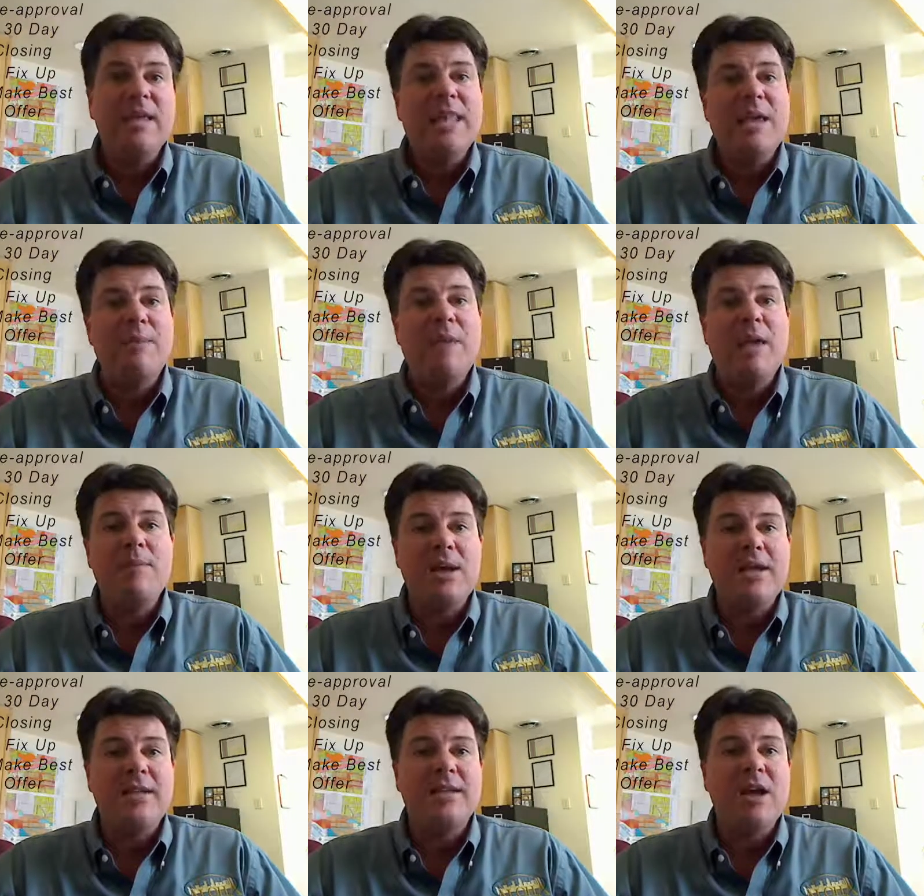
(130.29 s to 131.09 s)
They may
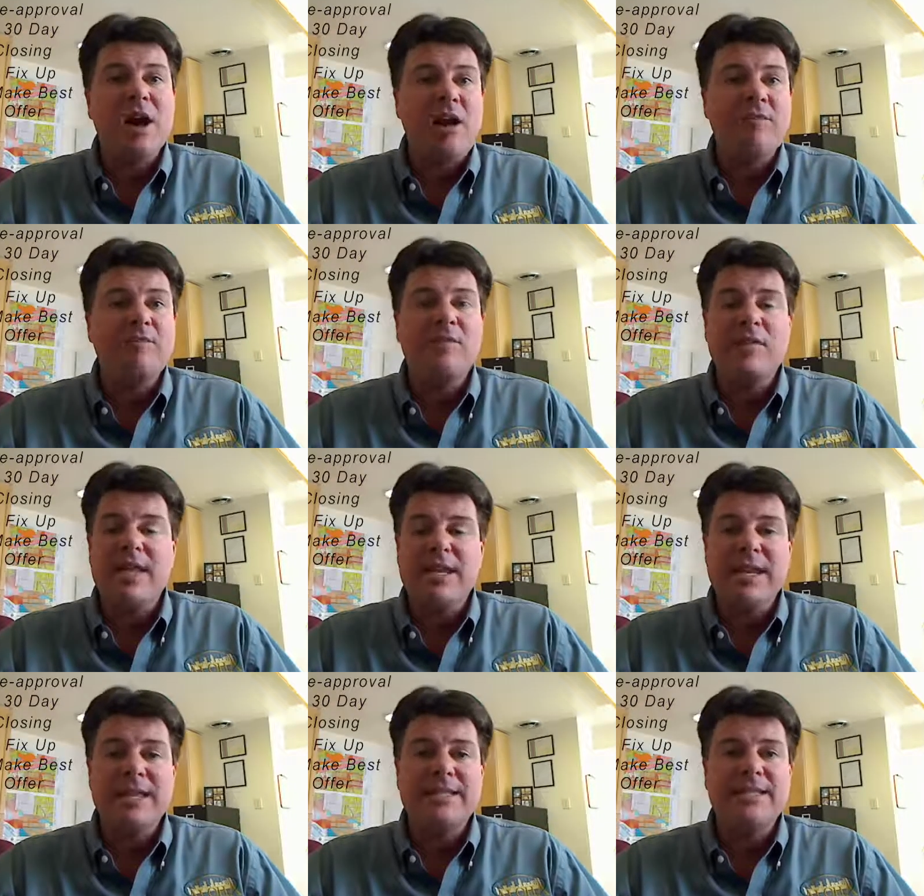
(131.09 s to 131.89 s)
pick the offer
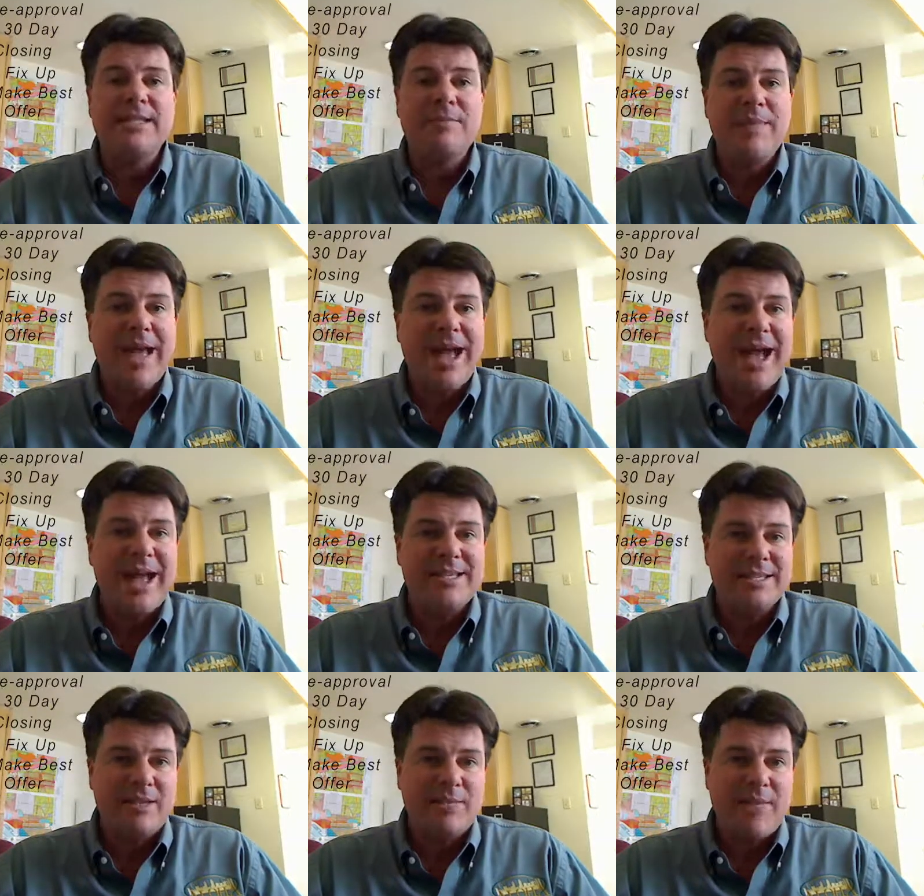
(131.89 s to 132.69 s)
that nets them the
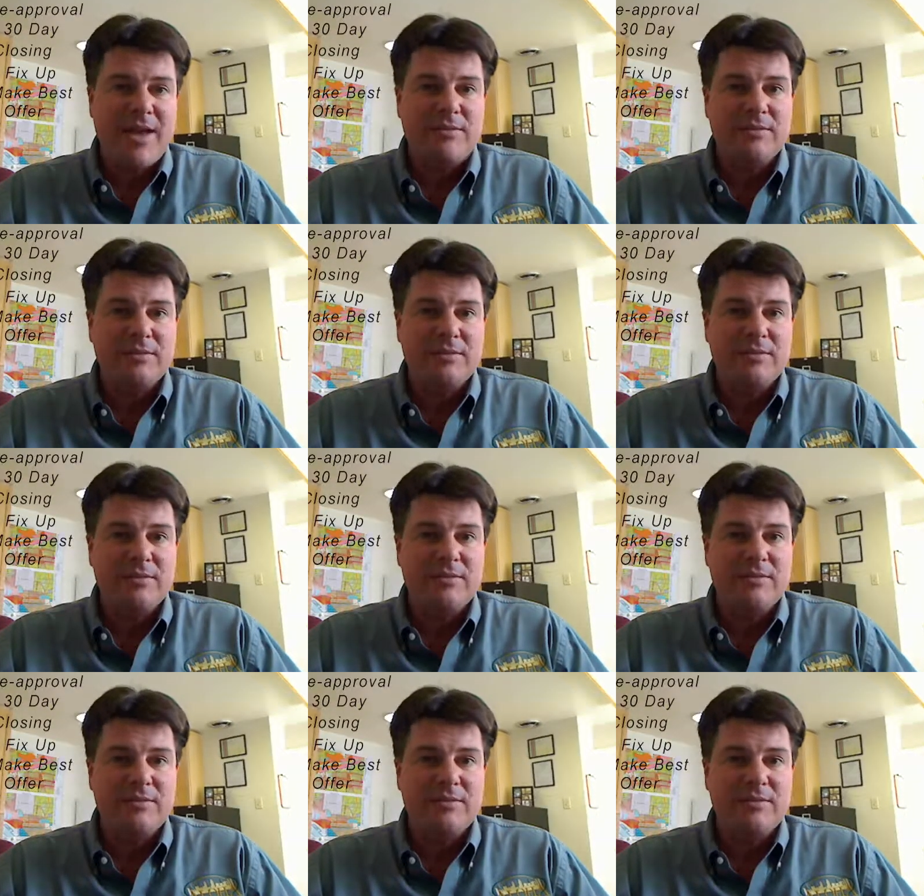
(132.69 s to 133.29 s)
highest amount.